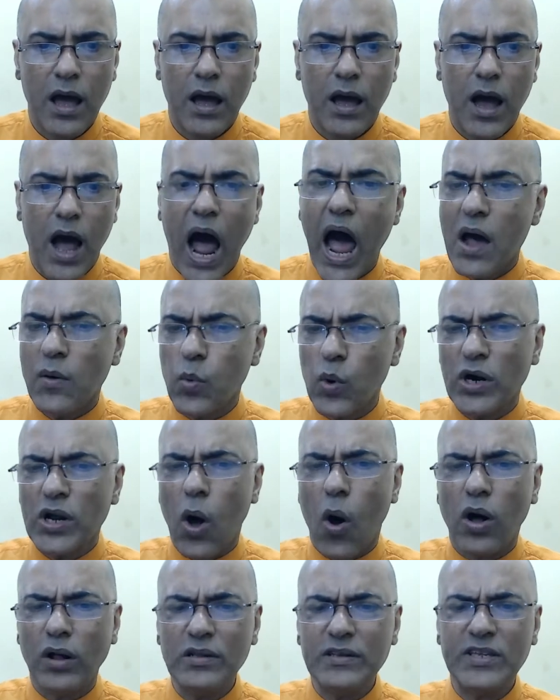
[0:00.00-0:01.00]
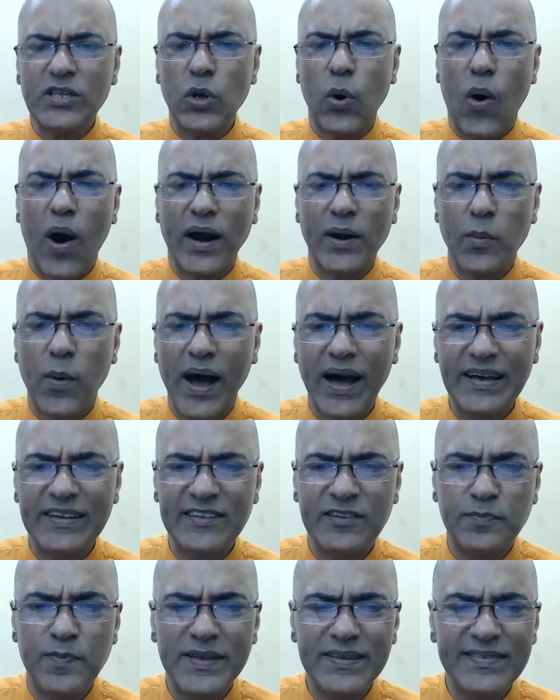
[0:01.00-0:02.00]
I would also
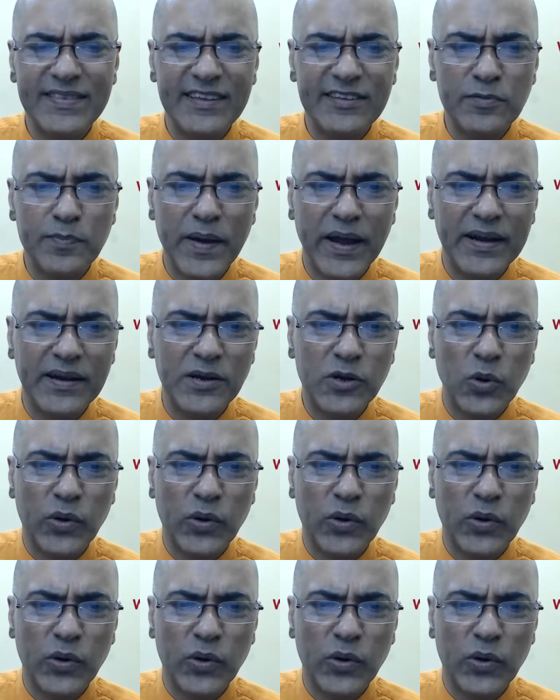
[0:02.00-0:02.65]
advise businessmen